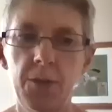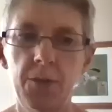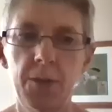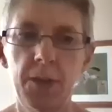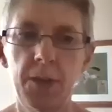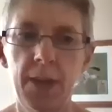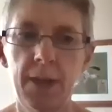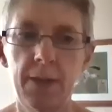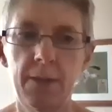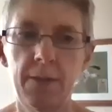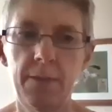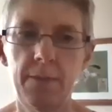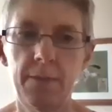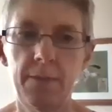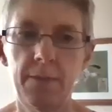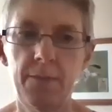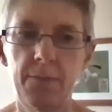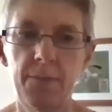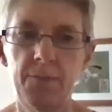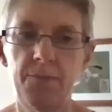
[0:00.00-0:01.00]
you. And that
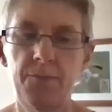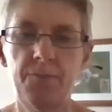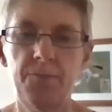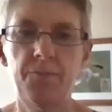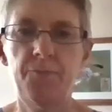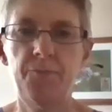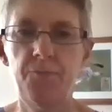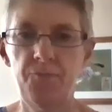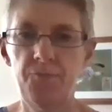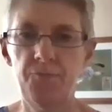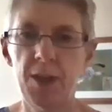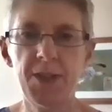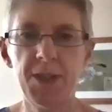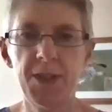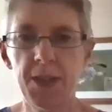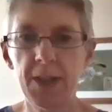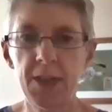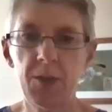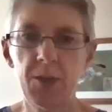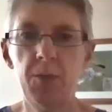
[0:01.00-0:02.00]

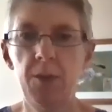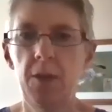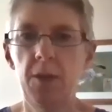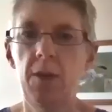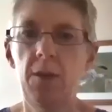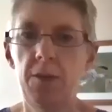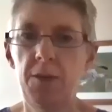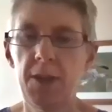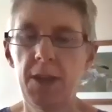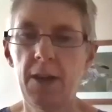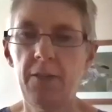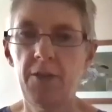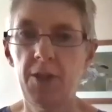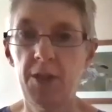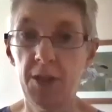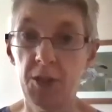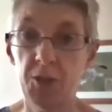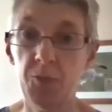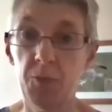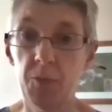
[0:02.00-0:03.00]
resonates with a lot of the
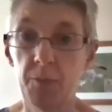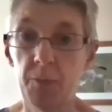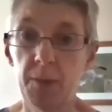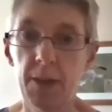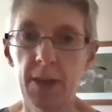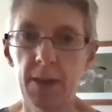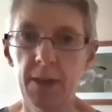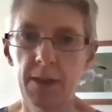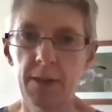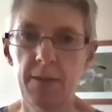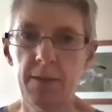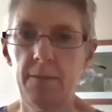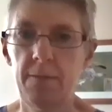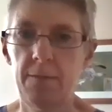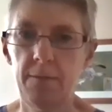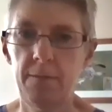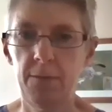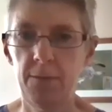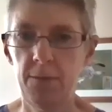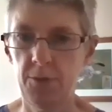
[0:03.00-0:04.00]
evidence we've been getting,
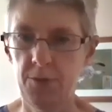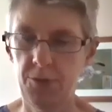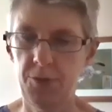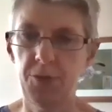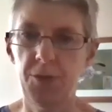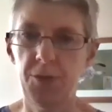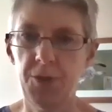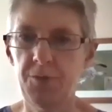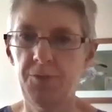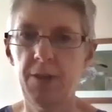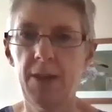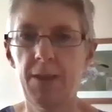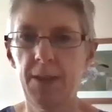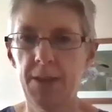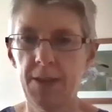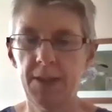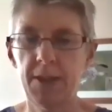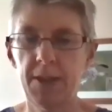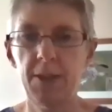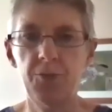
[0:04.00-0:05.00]
not just around
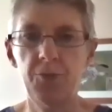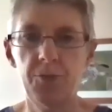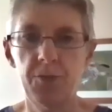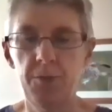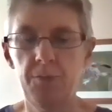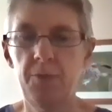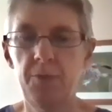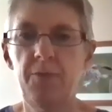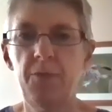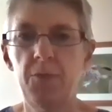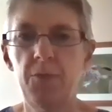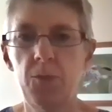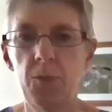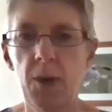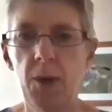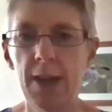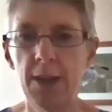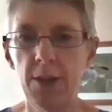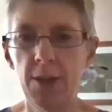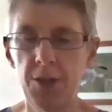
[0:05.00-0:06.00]
this age group, but for
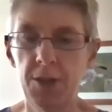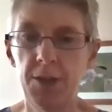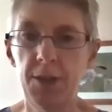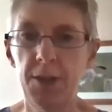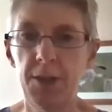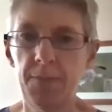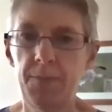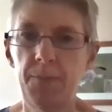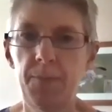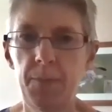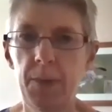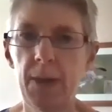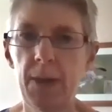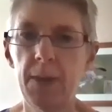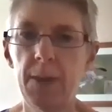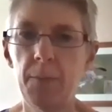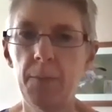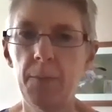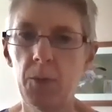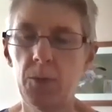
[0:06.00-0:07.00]
all ages, about
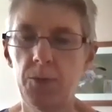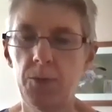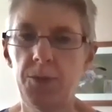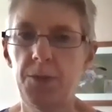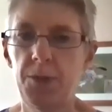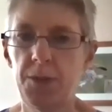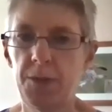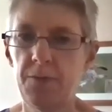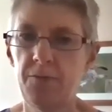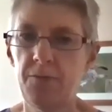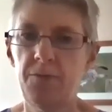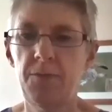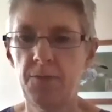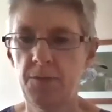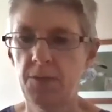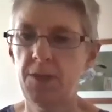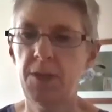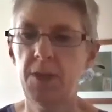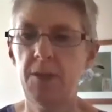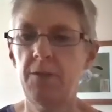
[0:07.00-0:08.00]
the importance of
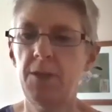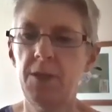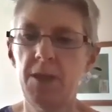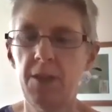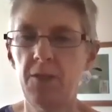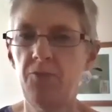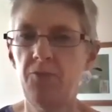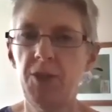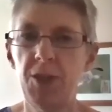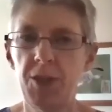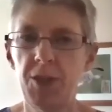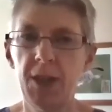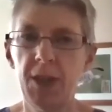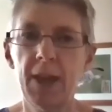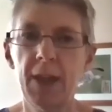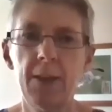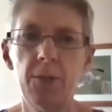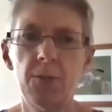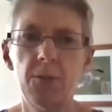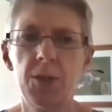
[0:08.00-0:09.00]
services reaching
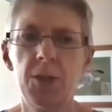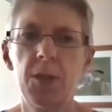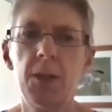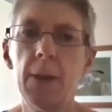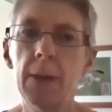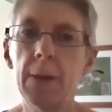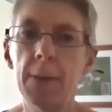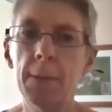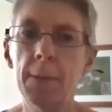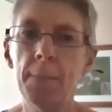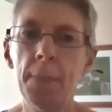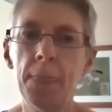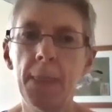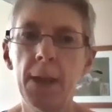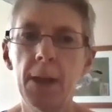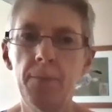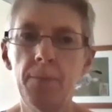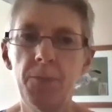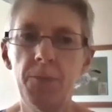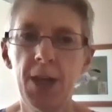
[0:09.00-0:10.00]
out.
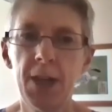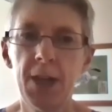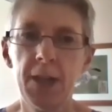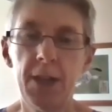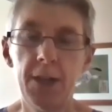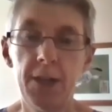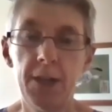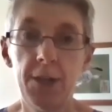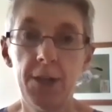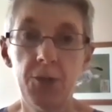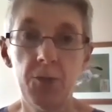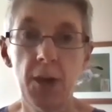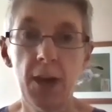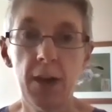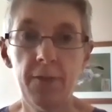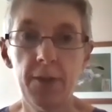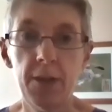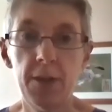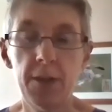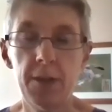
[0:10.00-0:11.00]
Jacqui, did you
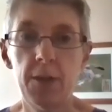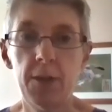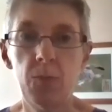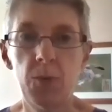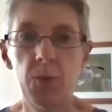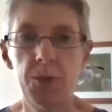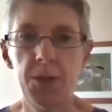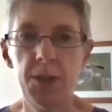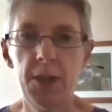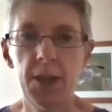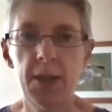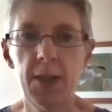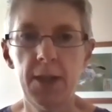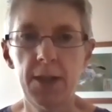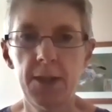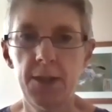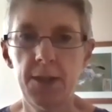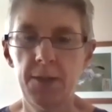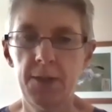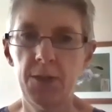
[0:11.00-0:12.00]
have anything you wanted to
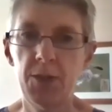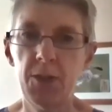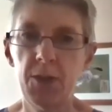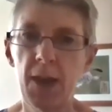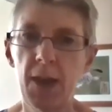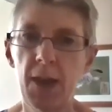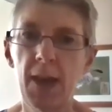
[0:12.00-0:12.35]
add to